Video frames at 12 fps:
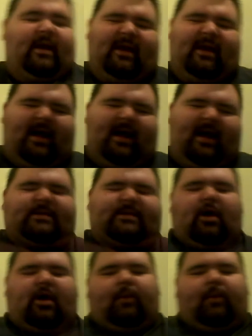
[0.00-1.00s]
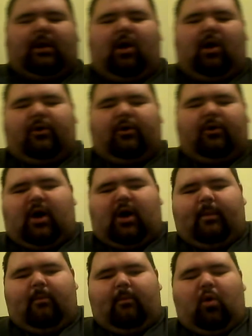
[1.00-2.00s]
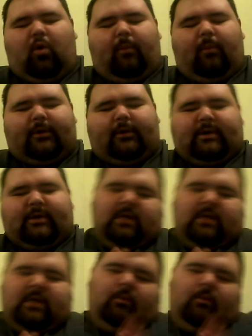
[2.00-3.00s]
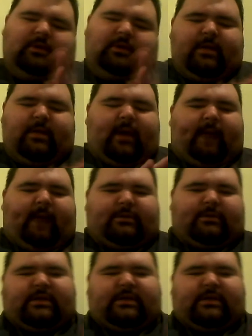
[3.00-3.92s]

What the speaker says: I can stay on a bit longer and talk a bit more, but we'll see what happens.